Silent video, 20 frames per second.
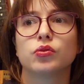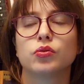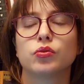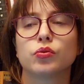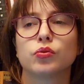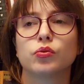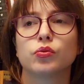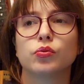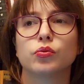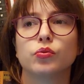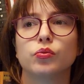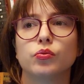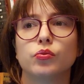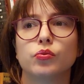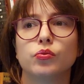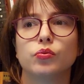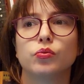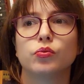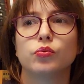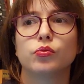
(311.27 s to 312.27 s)
to
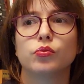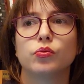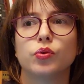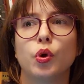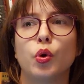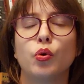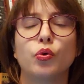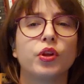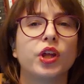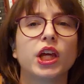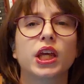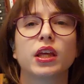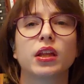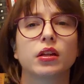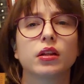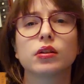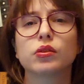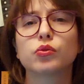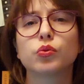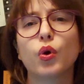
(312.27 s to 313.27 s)
who the
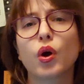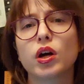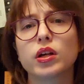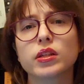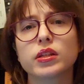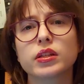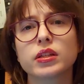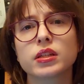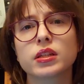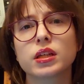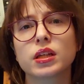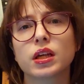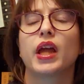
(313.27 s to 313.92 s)
killer was,